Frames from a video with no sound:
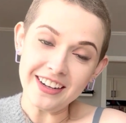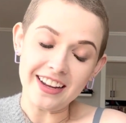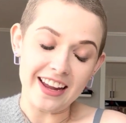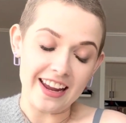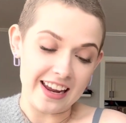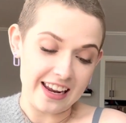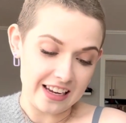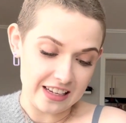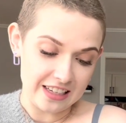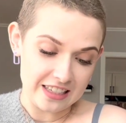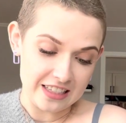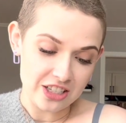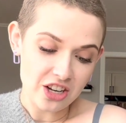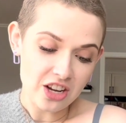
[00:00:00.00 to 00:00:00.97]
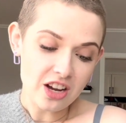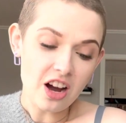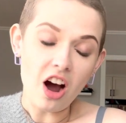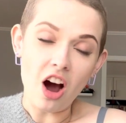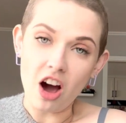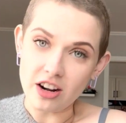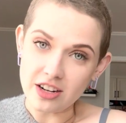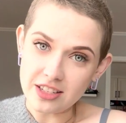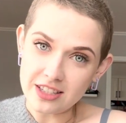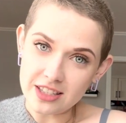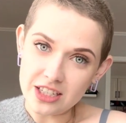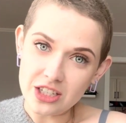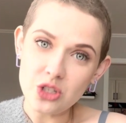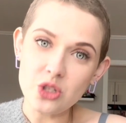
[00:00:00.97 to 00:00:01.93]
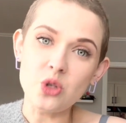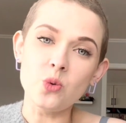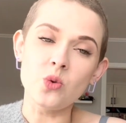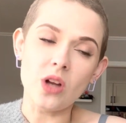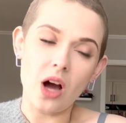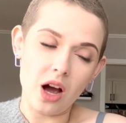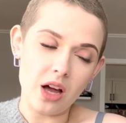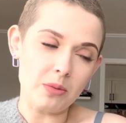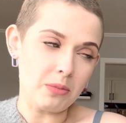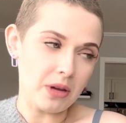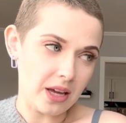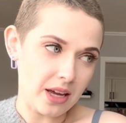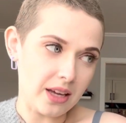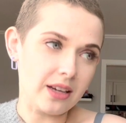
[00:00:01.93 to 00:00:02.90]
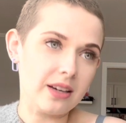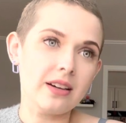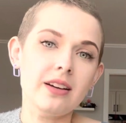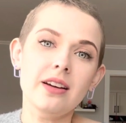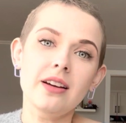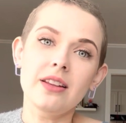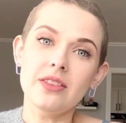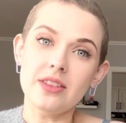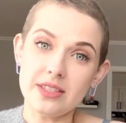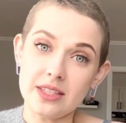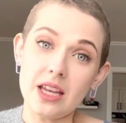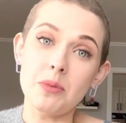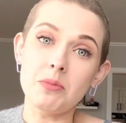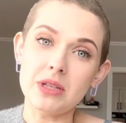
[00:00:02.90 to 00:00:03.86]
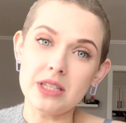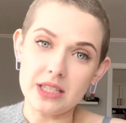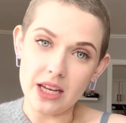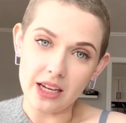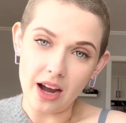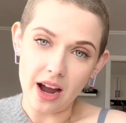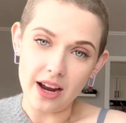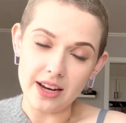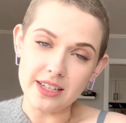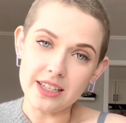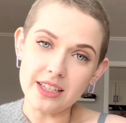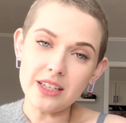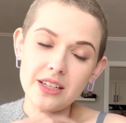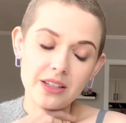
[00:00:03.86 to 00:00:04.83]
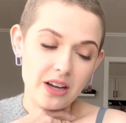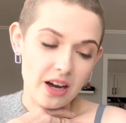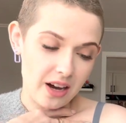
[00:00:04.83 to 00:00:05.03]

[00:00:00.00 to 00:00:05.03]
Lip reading: And honestly, do not make the same mistake I did